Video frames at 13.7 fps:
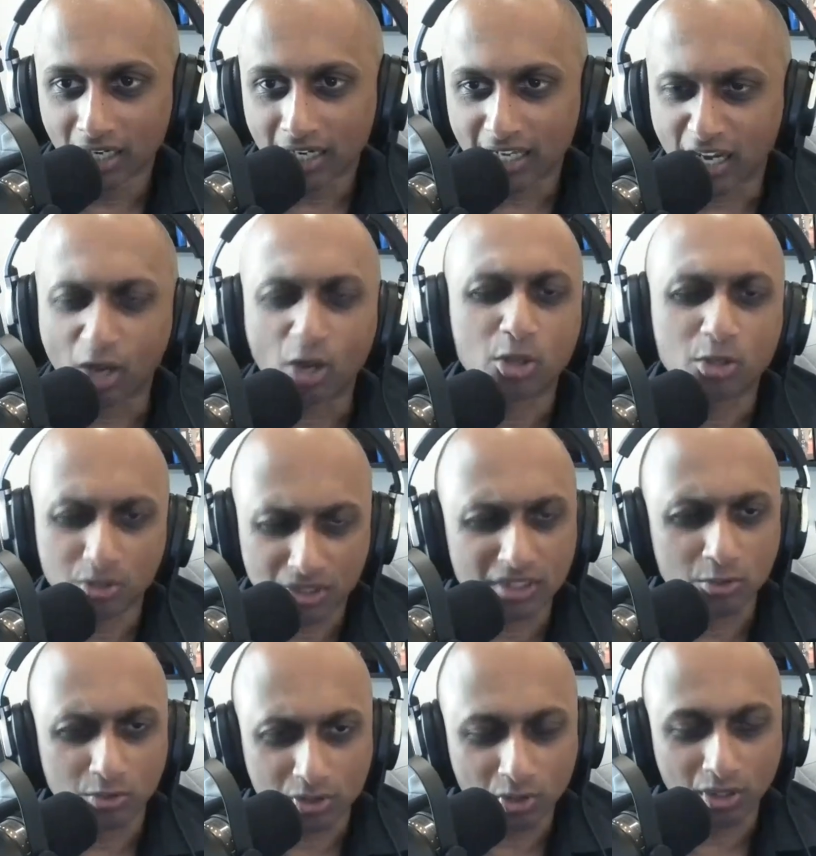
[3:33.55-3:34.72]
And I know you did
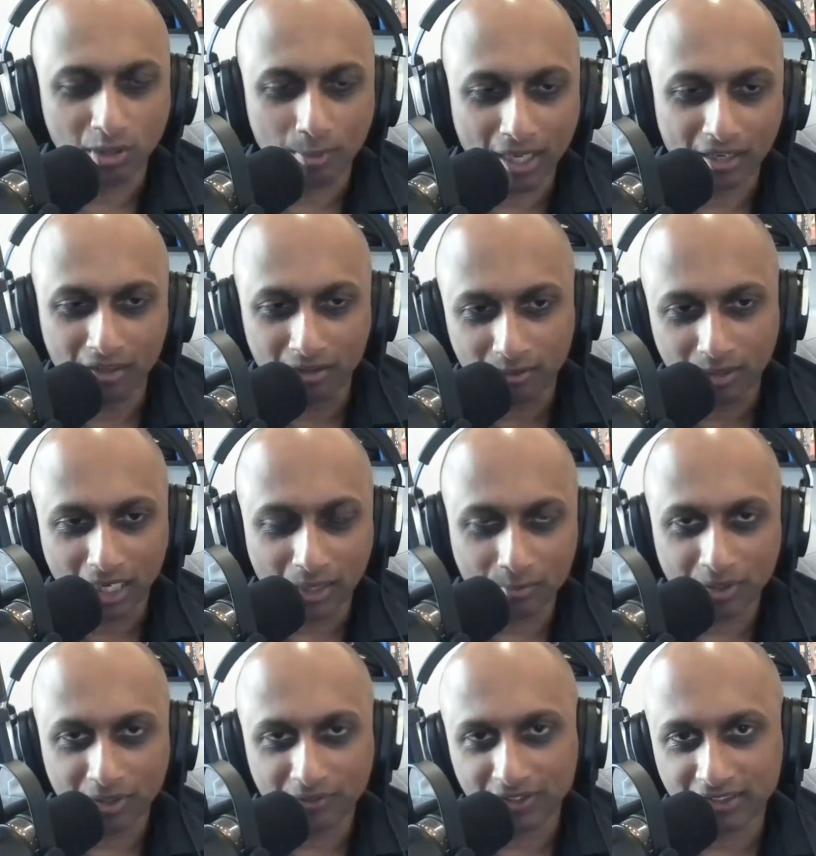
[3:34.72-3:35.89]
do a talk about it
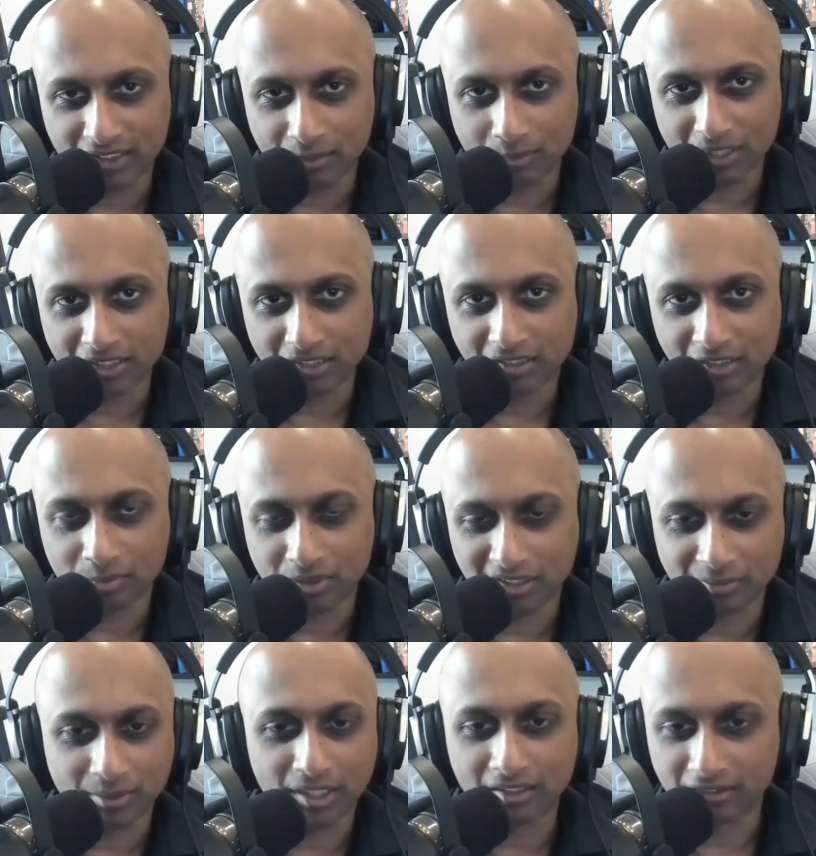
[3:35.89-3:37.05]
previously at
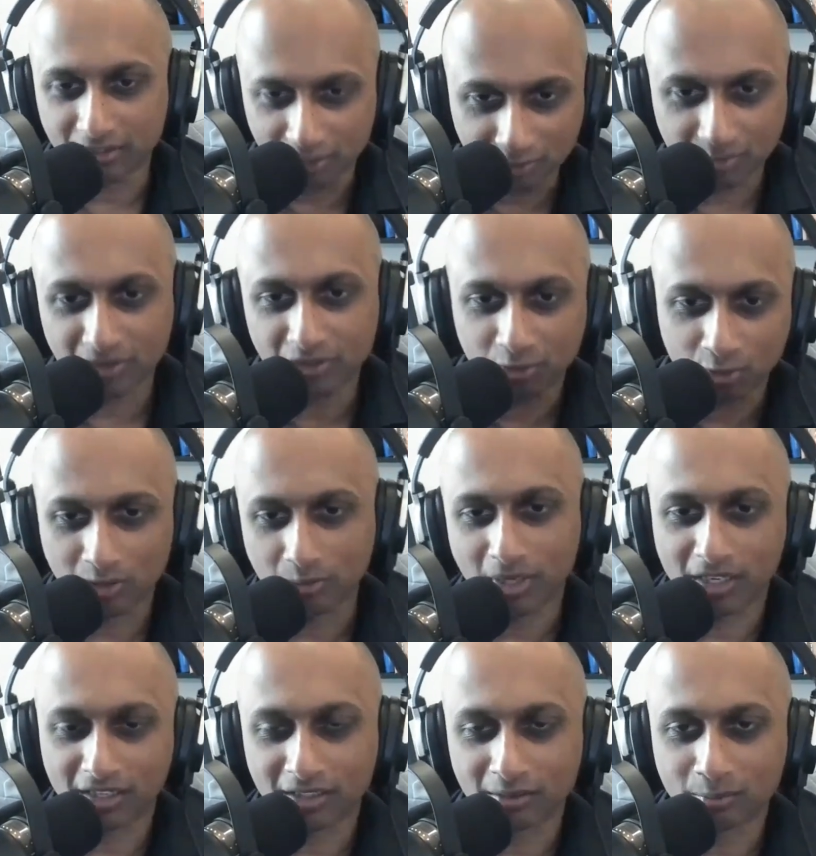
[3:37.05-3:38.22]
BTC++, and you've been talking
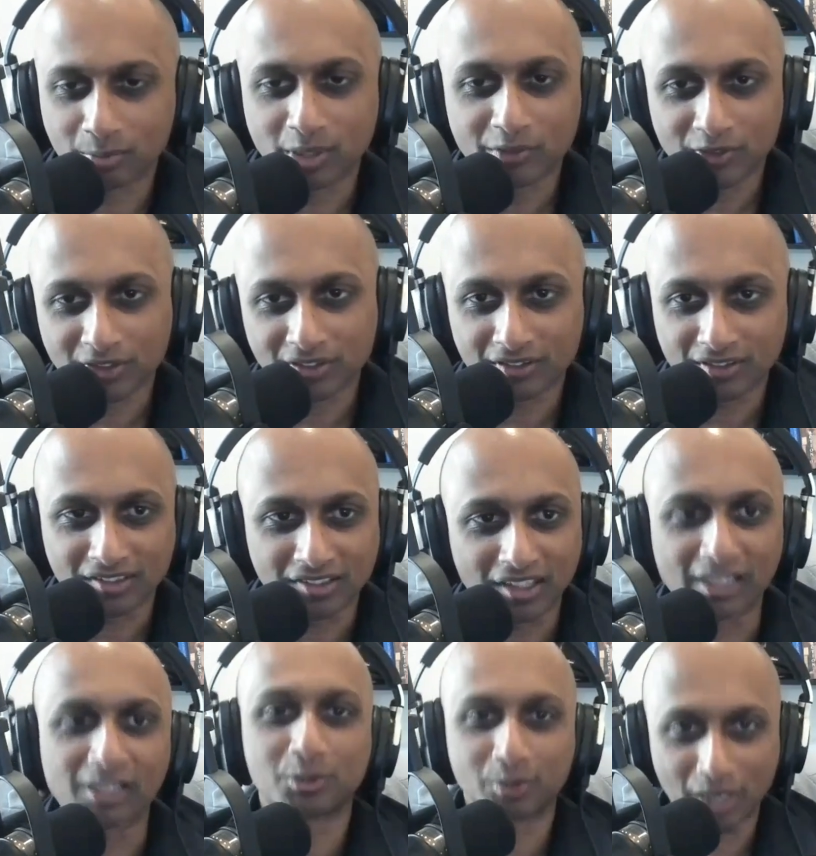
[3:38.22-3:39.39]
about it in previous, let's say,
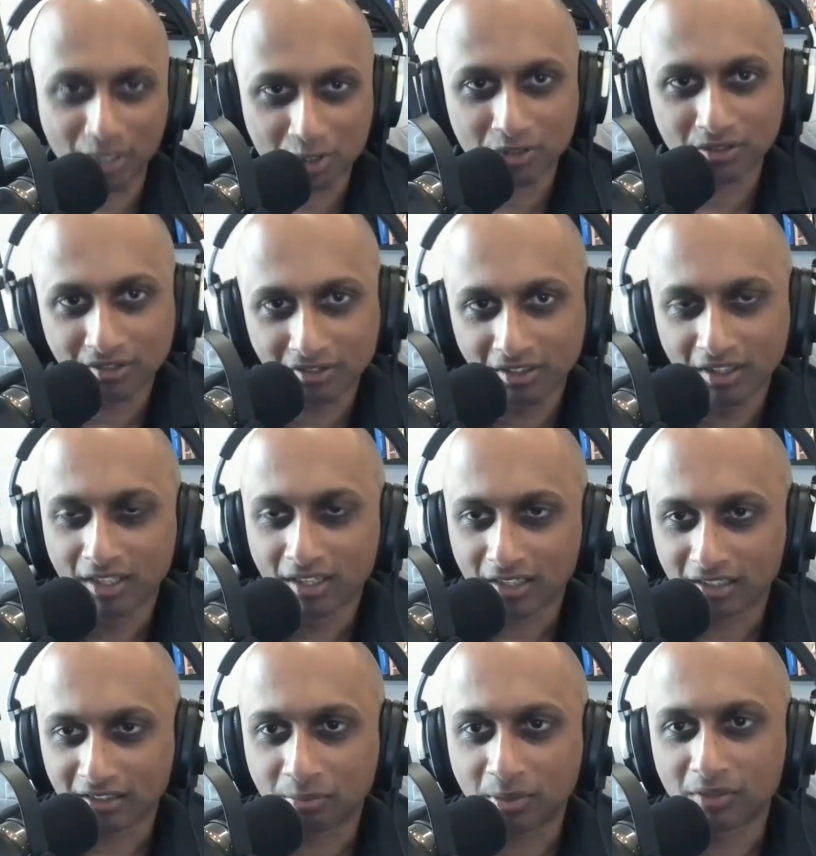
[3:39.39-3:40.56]
iterations, I
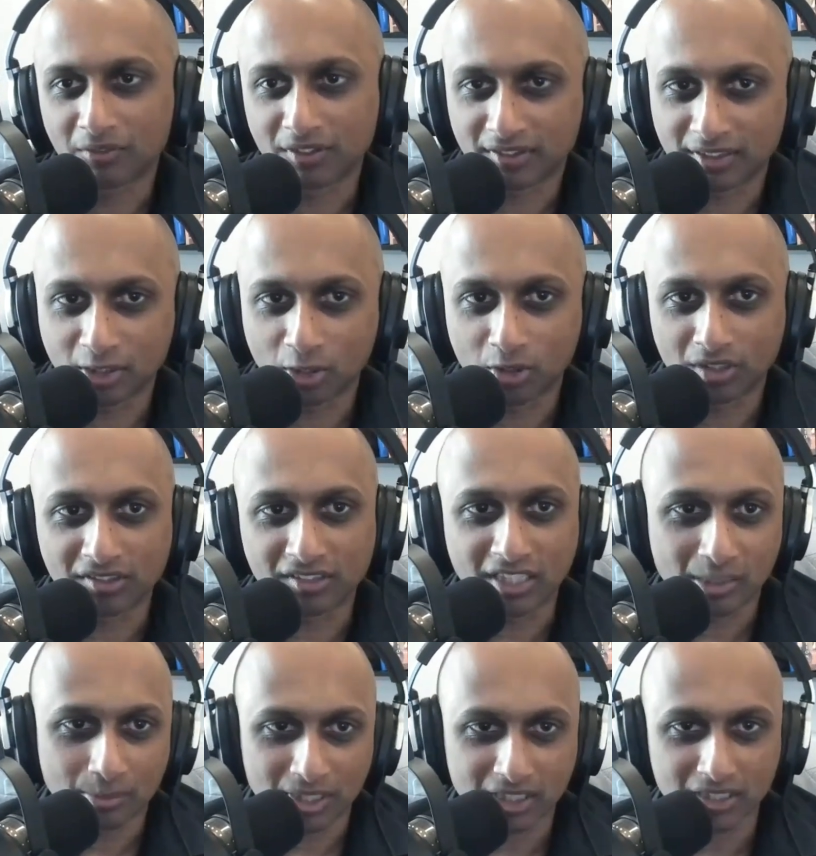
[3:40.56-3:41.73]
guess previously known as
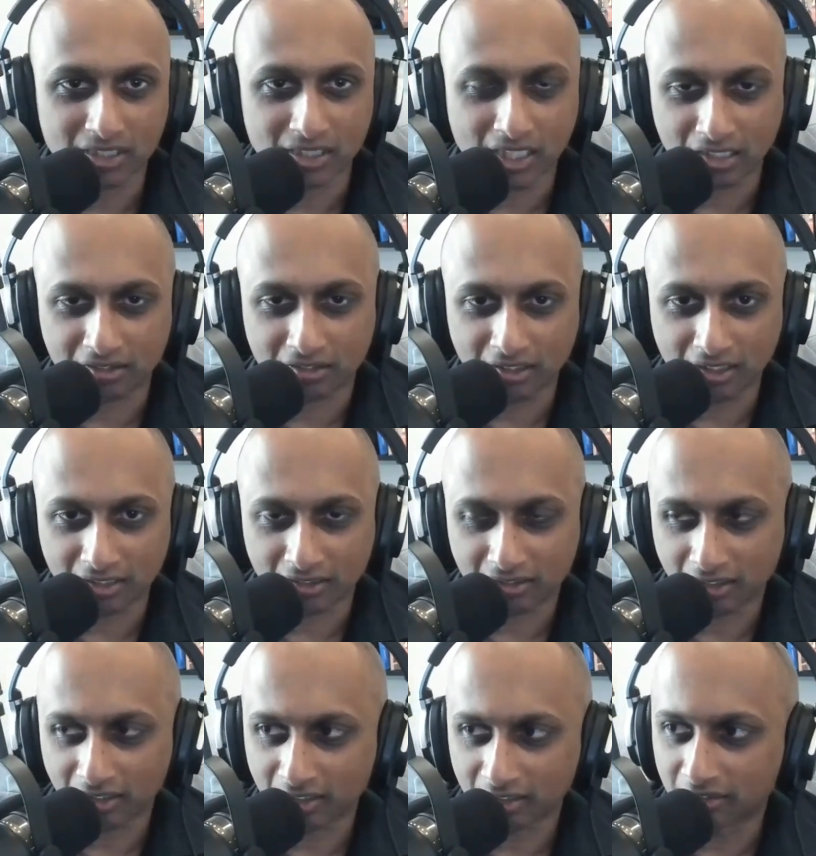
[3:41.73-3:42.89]

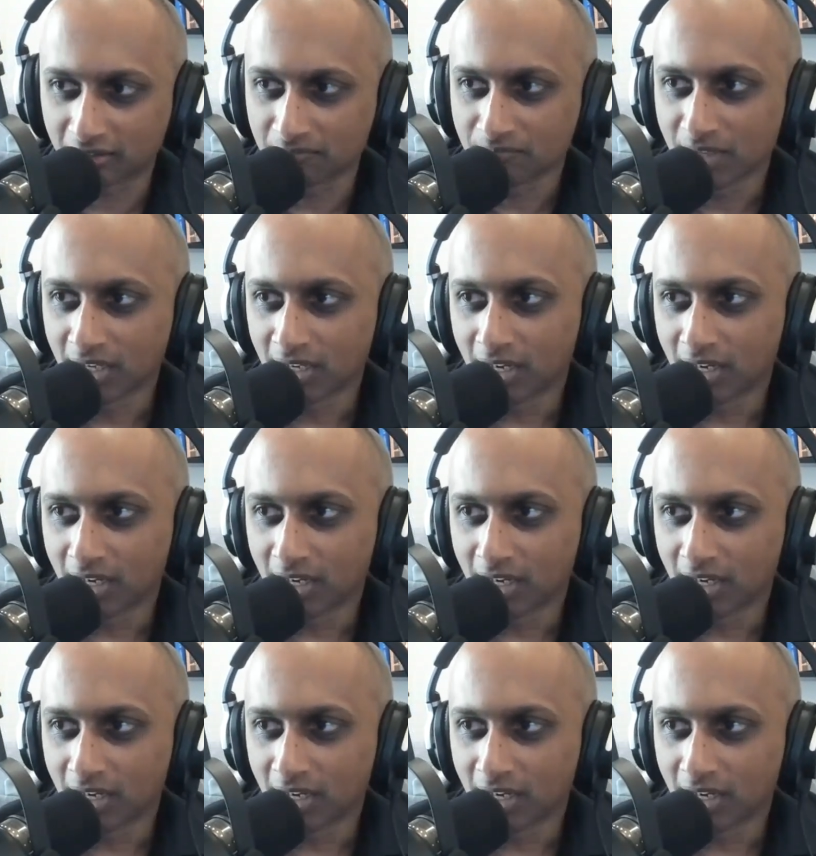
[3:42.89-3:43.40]
TBDXXX. Yeah.